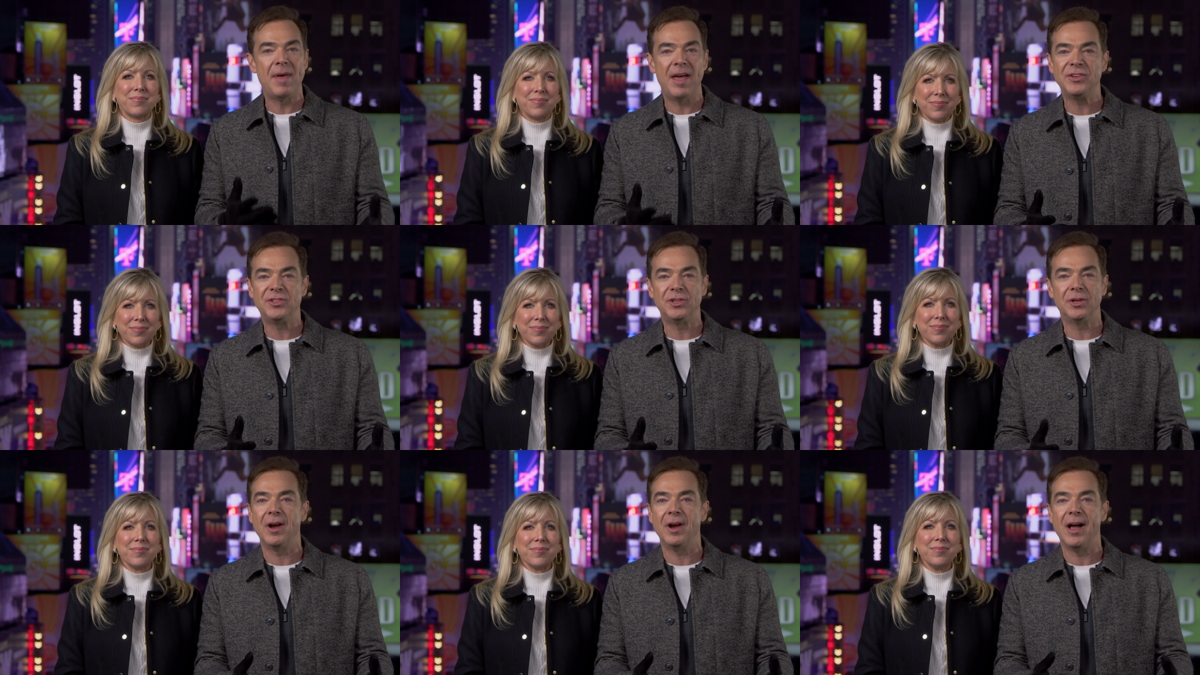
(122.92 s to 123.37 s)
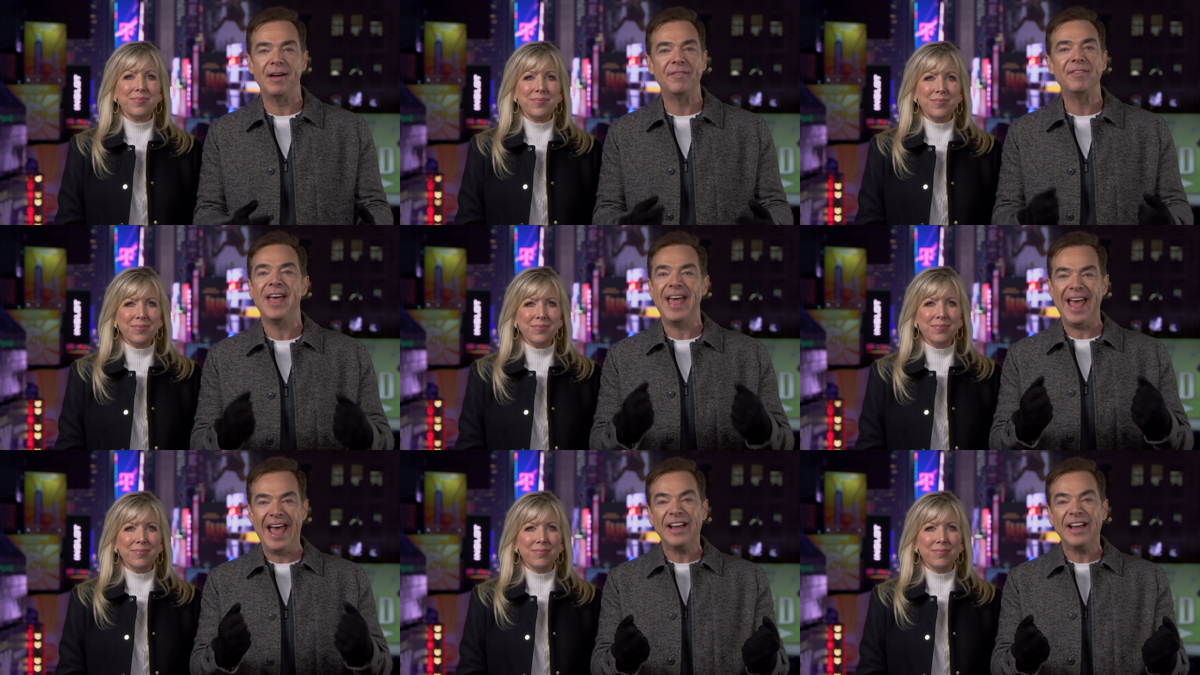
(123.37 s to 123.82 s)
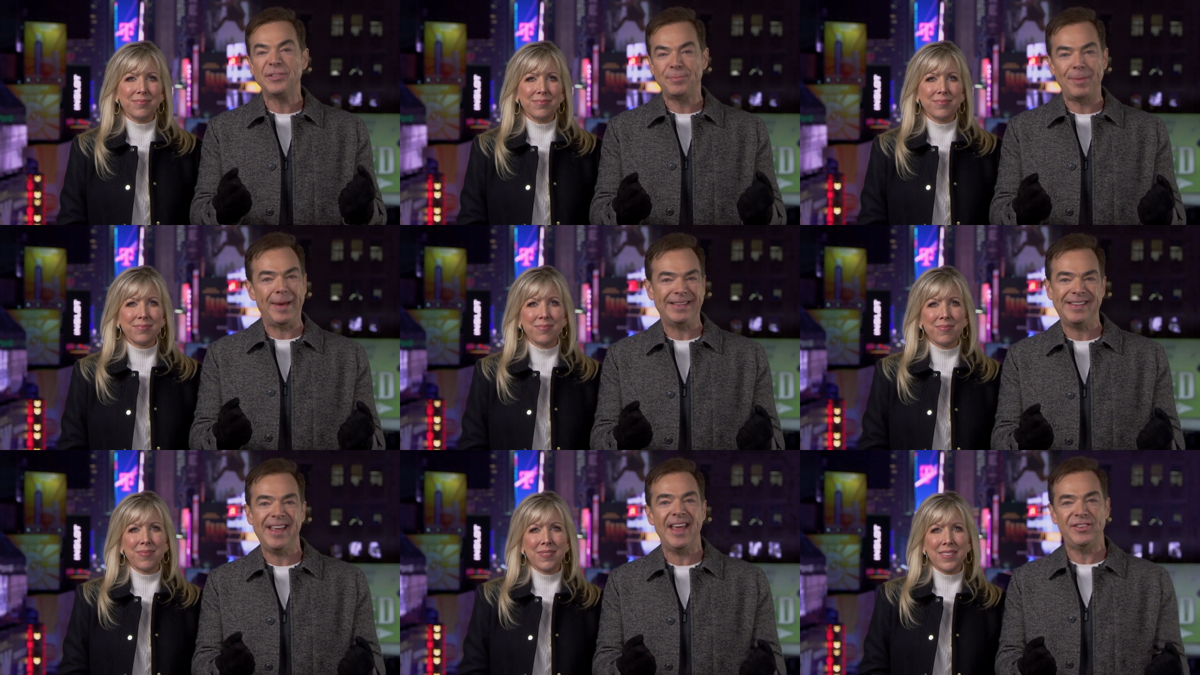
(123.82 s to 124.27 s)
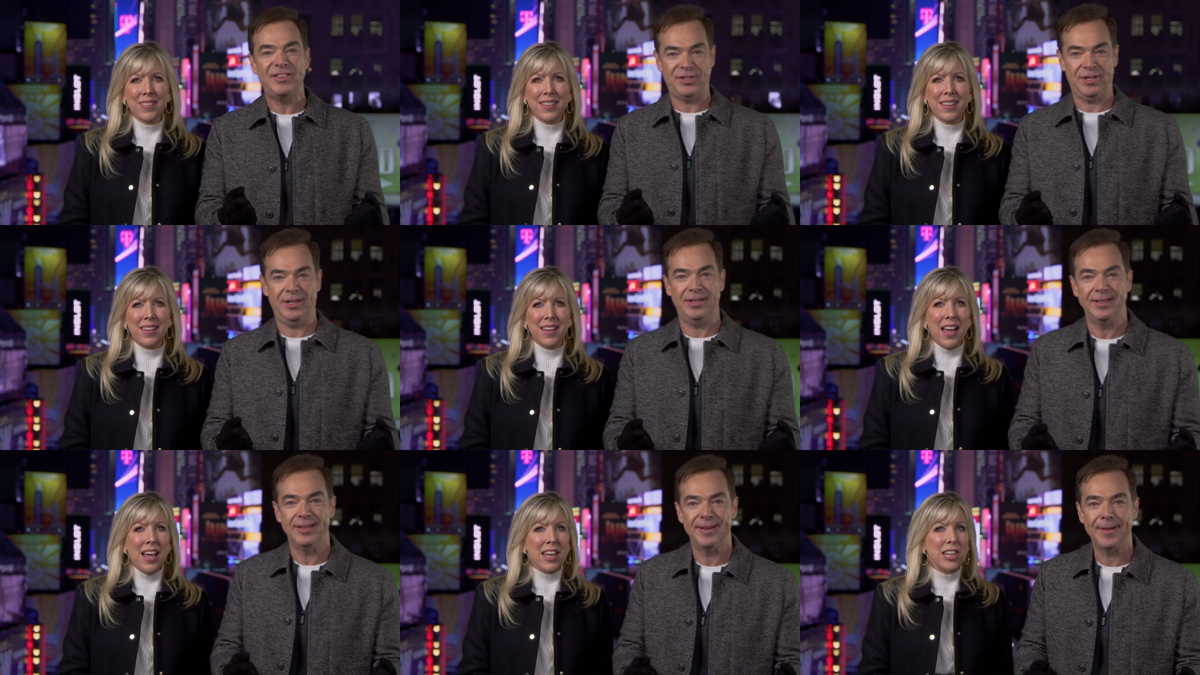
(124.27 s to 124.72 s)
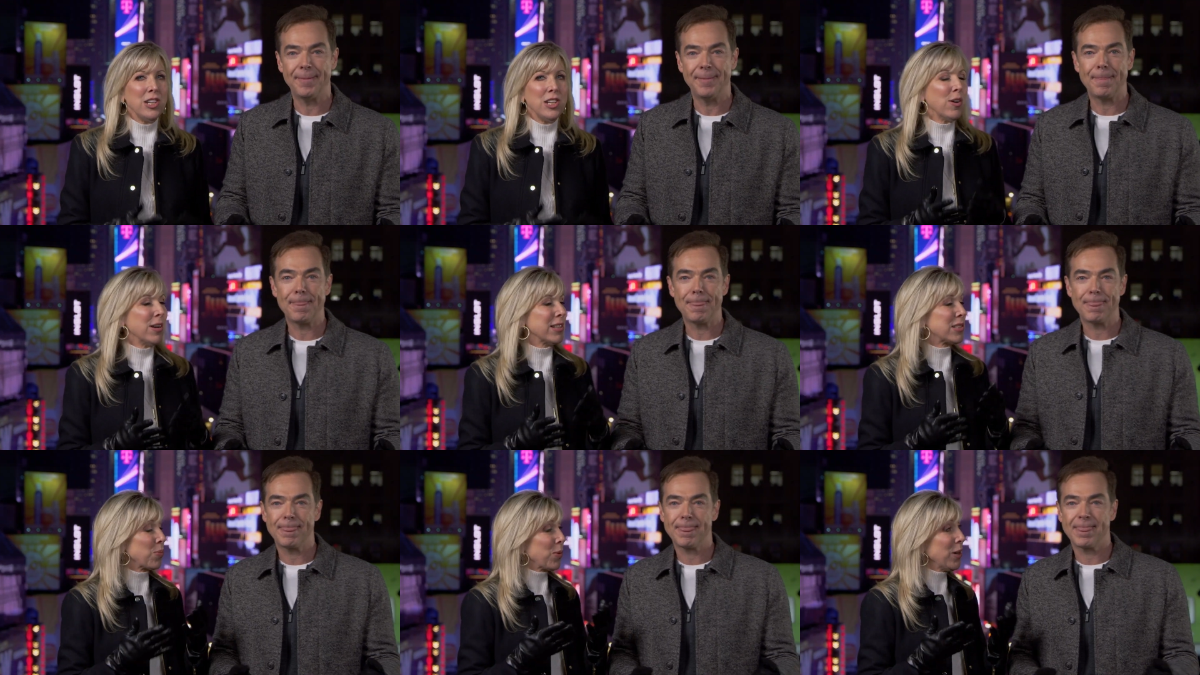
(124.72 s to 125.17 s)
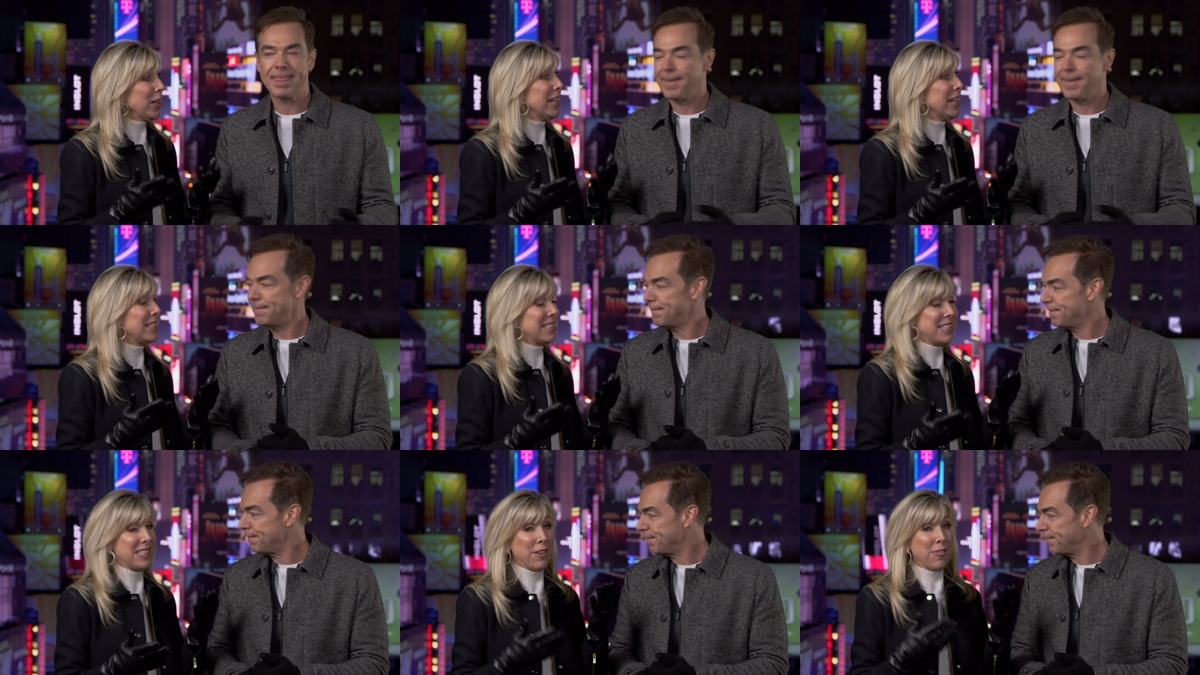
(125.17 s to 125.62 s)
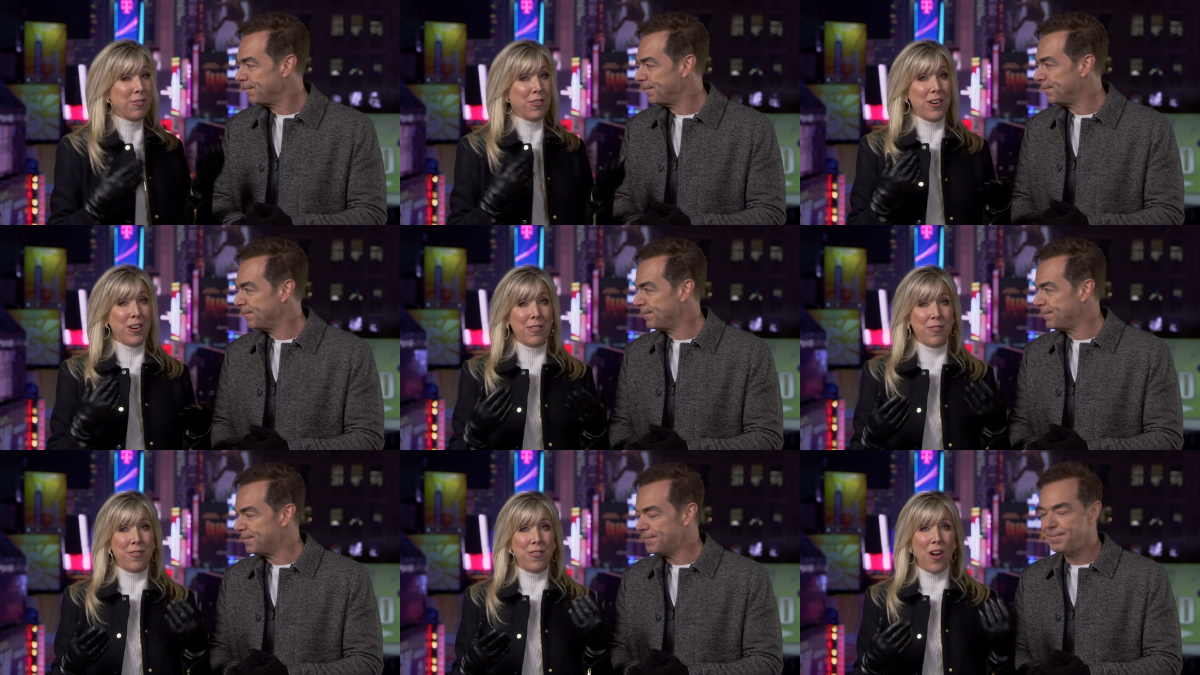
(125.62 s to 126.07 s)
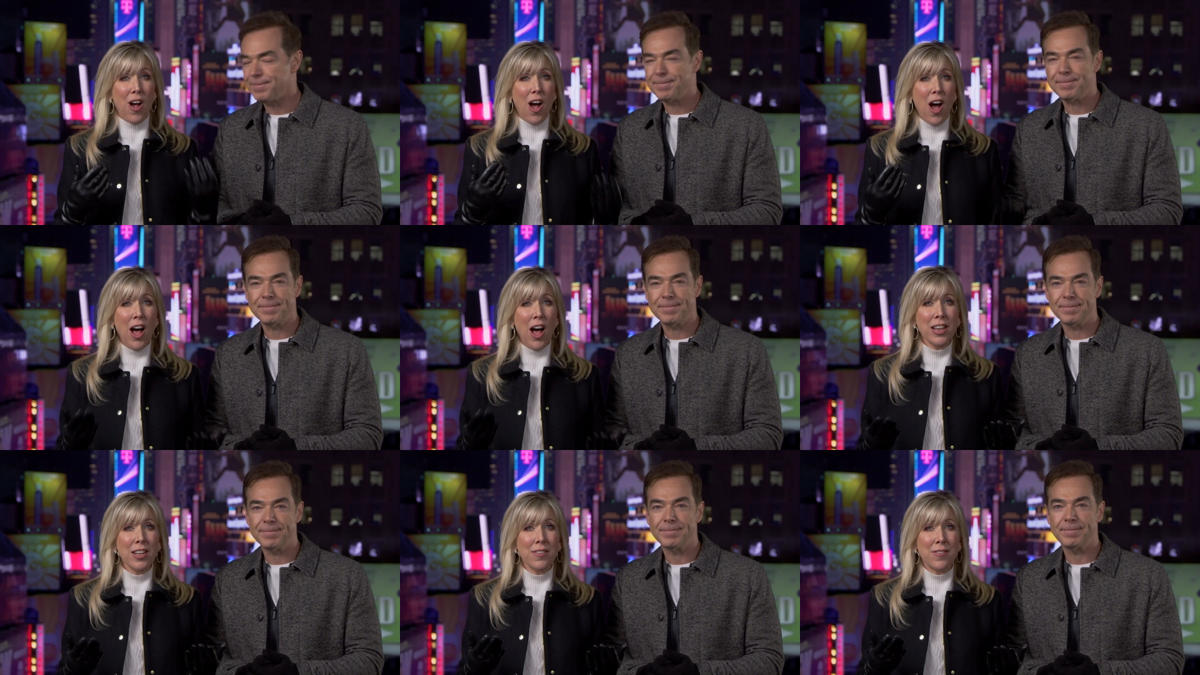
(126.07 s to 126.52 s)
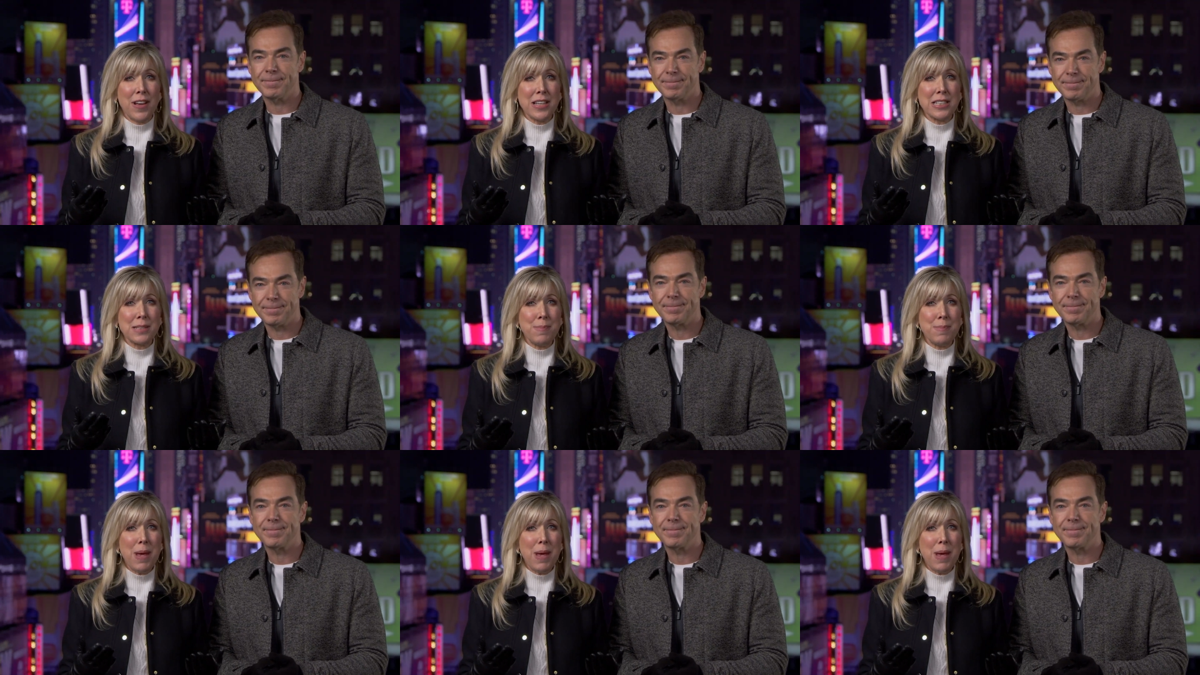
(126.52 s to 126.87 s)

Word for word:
Speaker 1: measure of expectation.
Speaker 2: You know, it's really different for all of us,